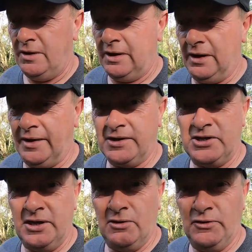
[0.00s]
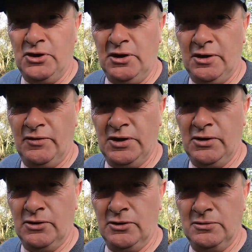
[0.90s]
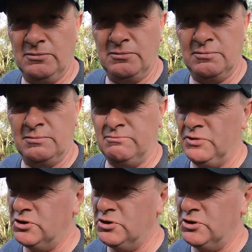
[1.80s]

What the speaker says: And like I said on the earlier video, they